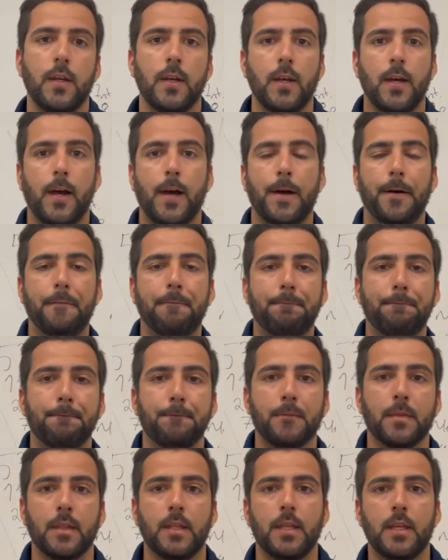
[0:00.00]

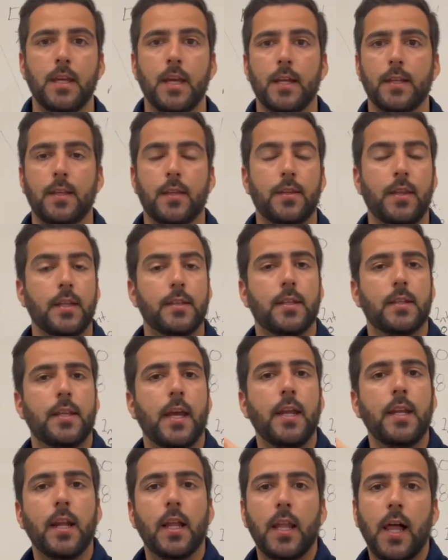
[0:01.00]
the day
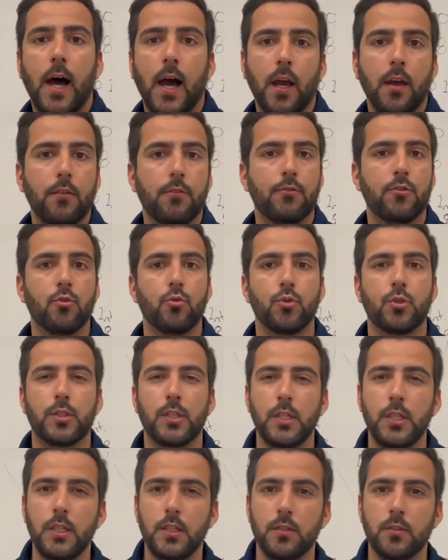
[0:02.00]
in the life, the
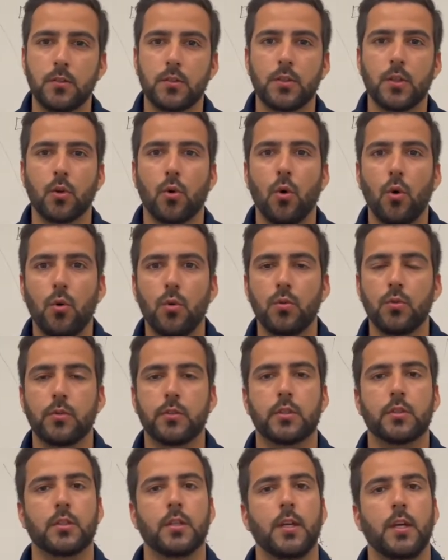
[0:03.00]
routines, the
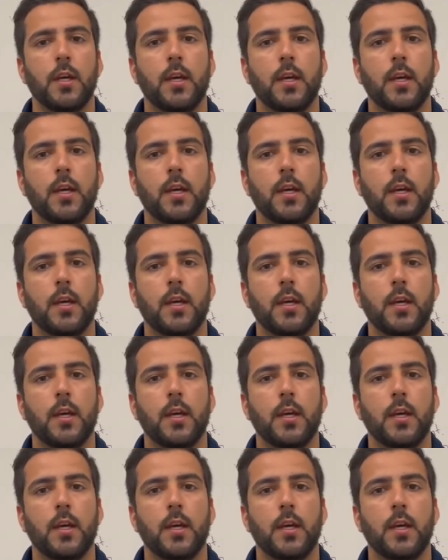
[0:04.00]
goals,